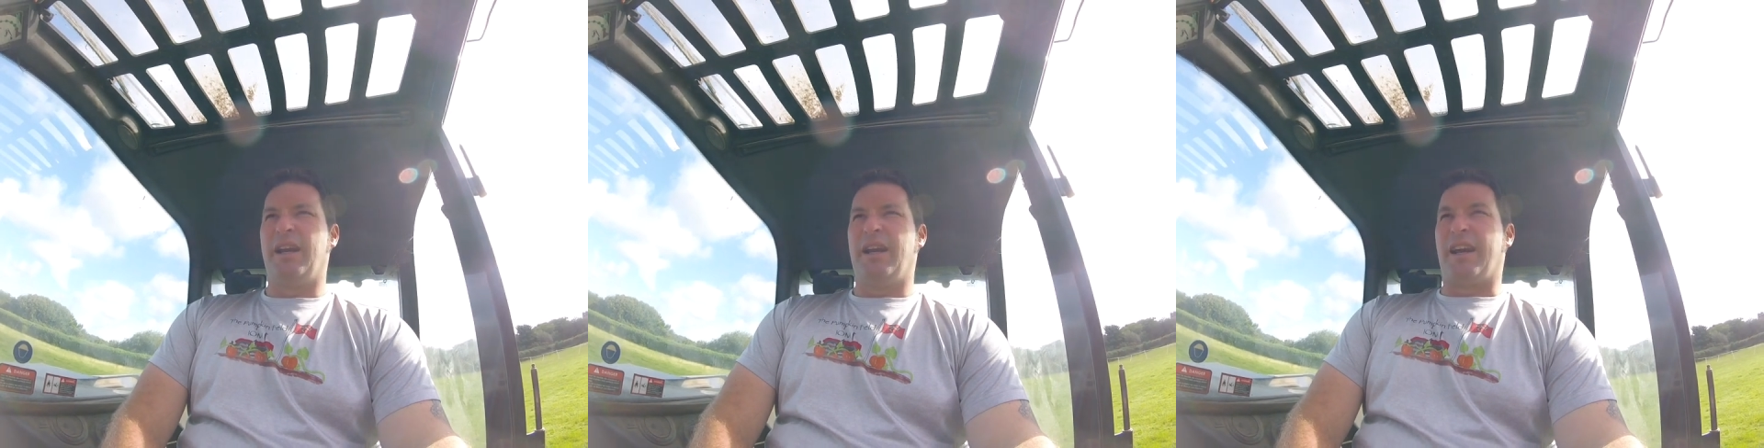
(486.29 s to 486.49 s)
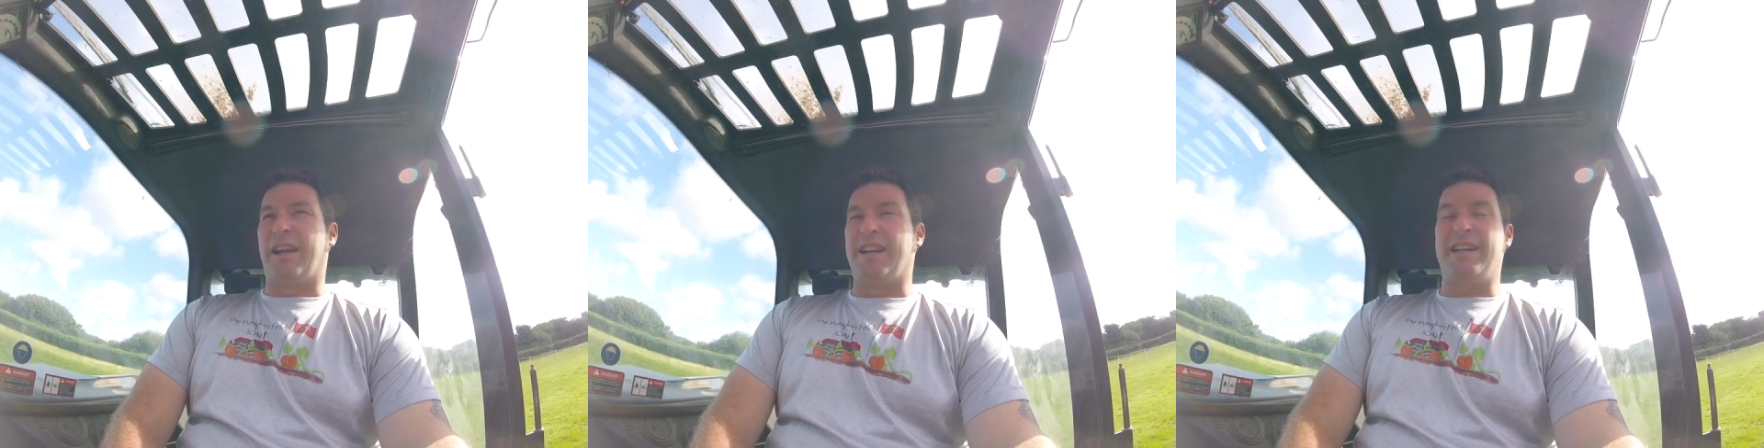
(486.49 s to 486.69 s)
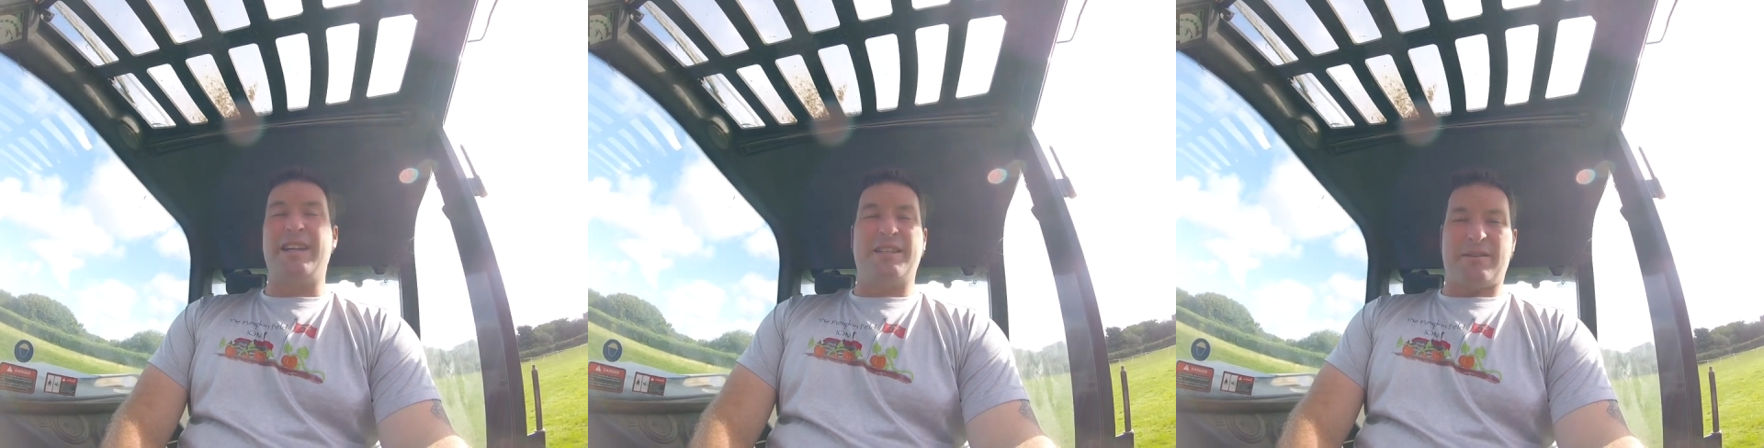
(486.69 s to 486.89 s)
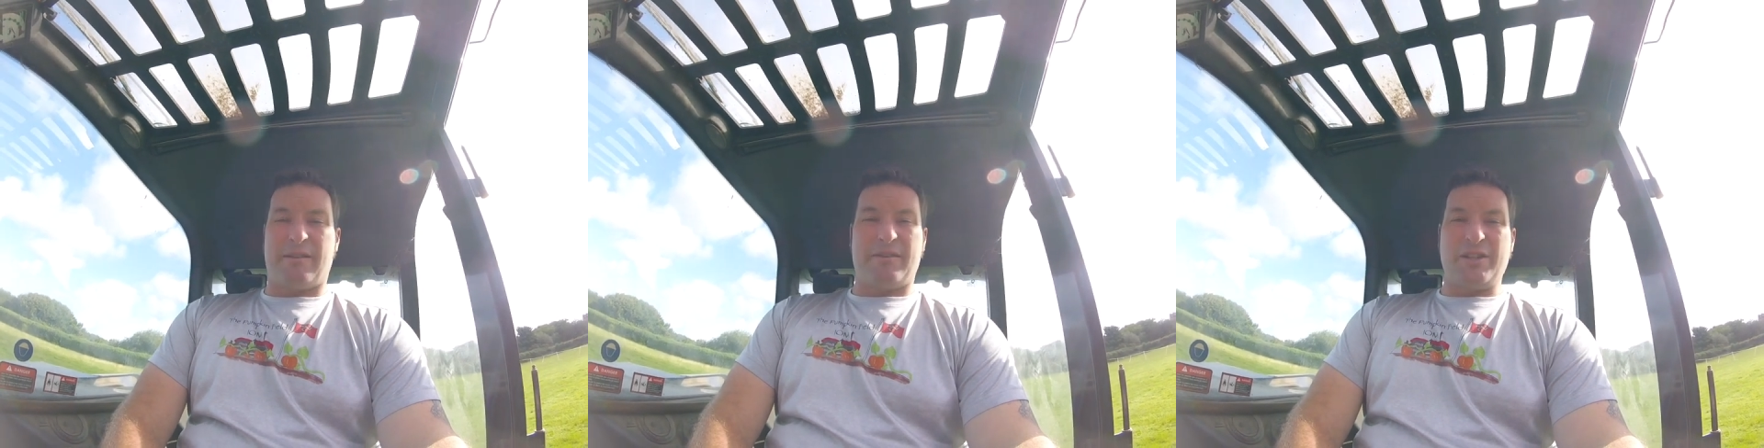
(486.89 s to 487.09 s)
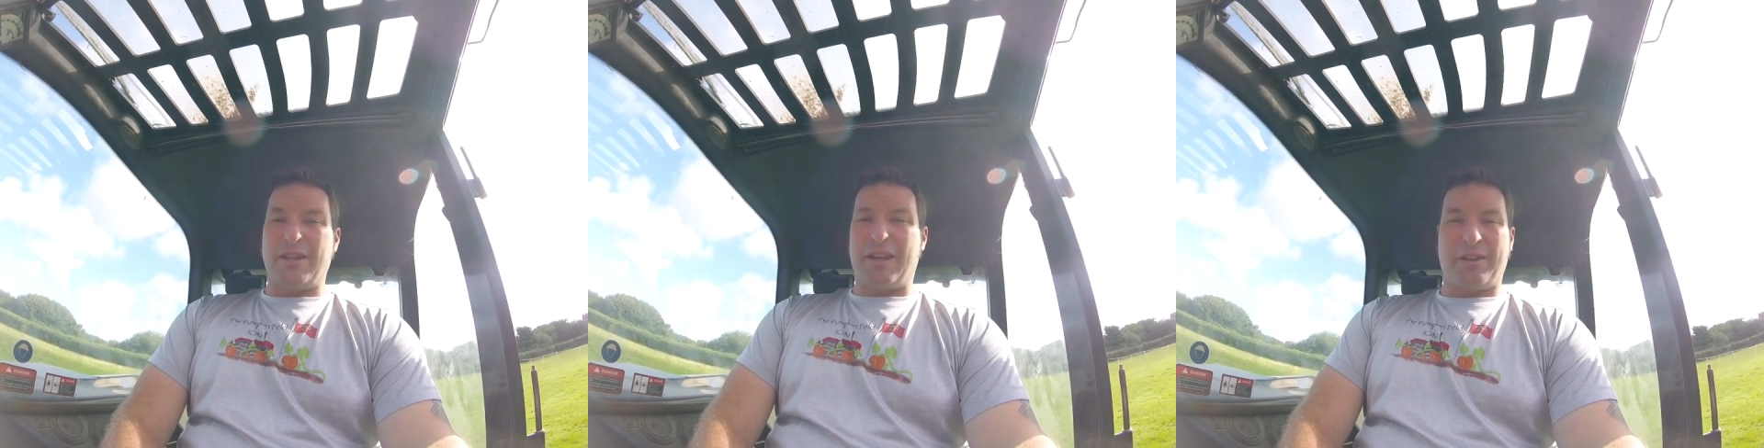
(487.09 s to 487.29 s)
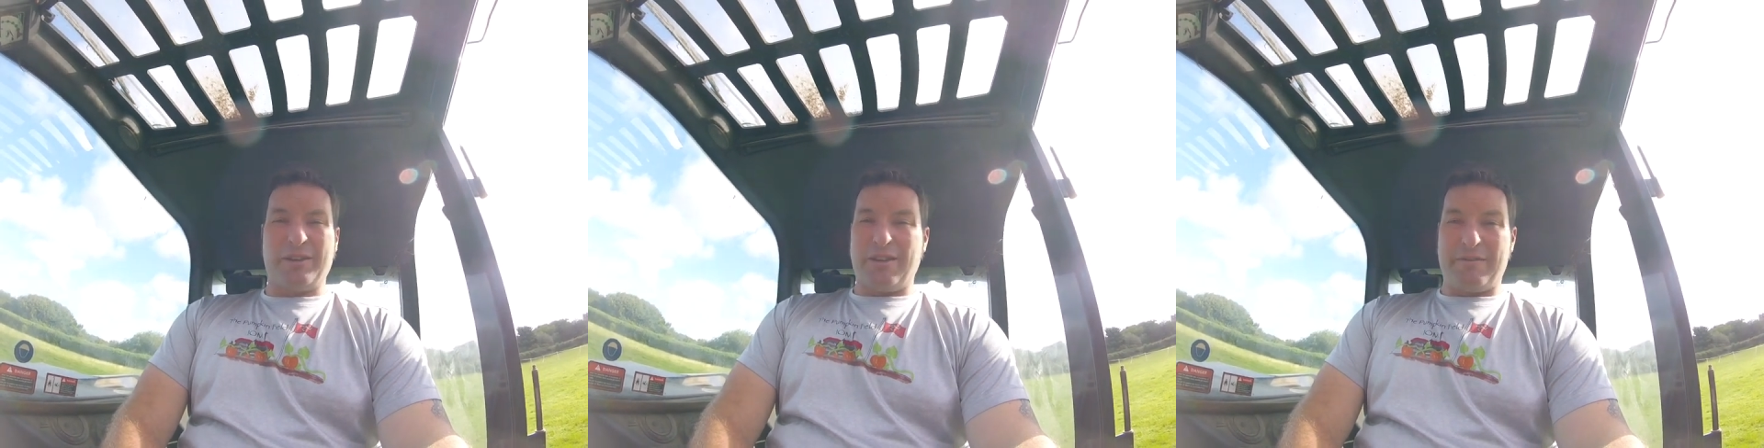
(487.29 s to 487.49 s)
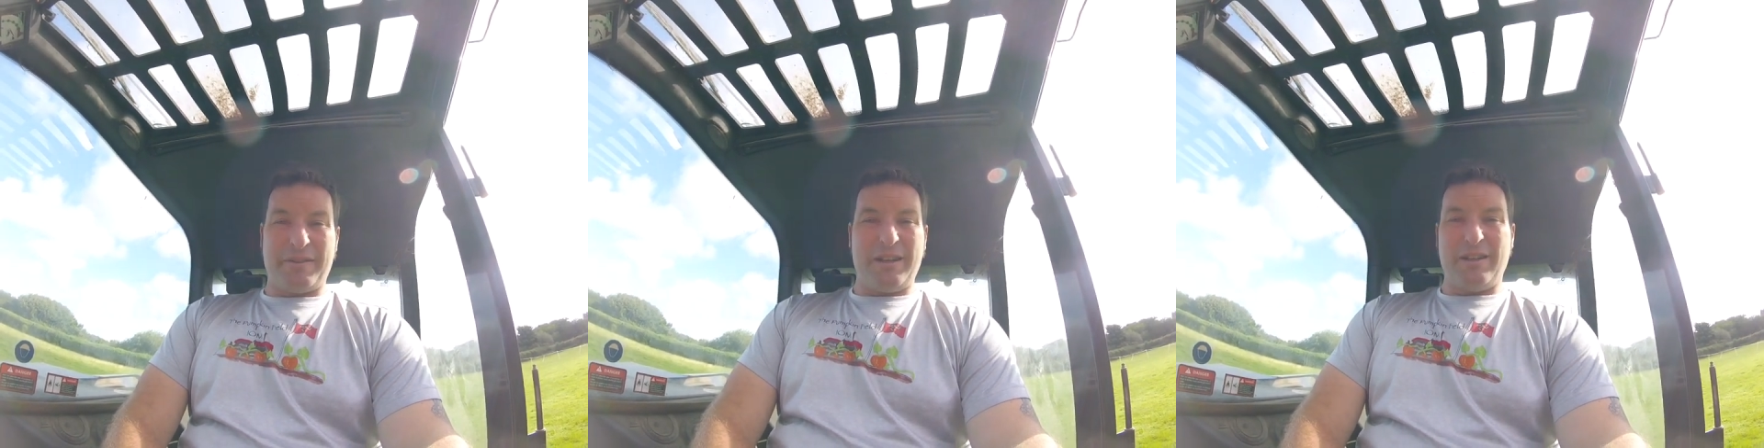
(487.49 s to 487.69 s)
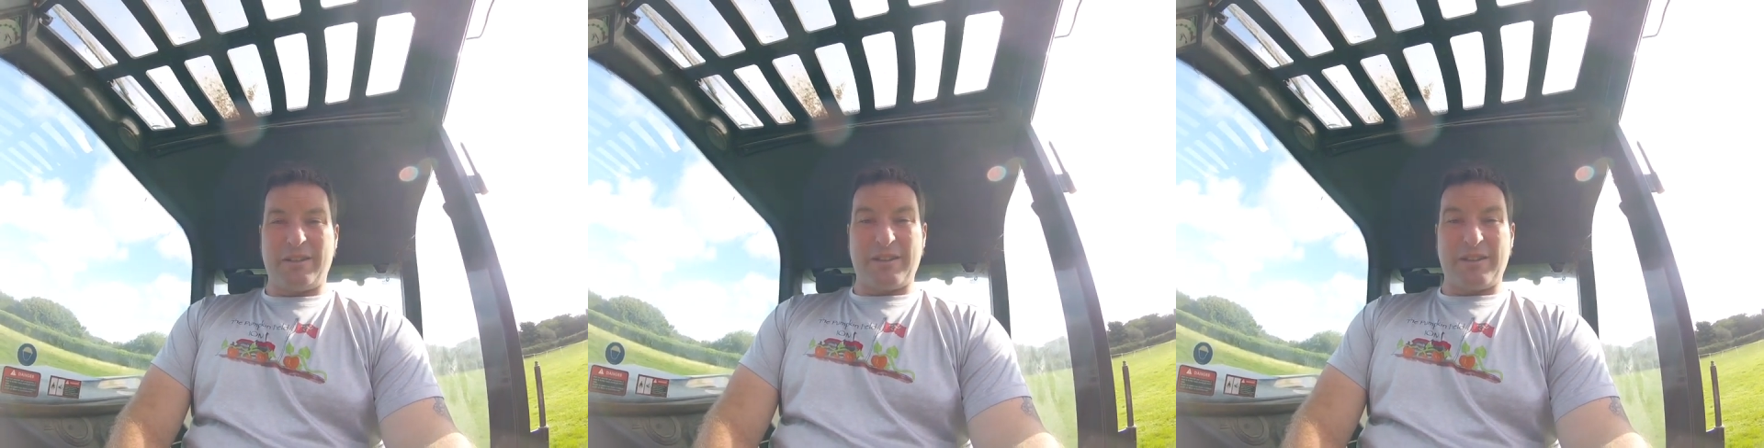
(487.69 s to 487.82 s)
And I need to have a check on the field,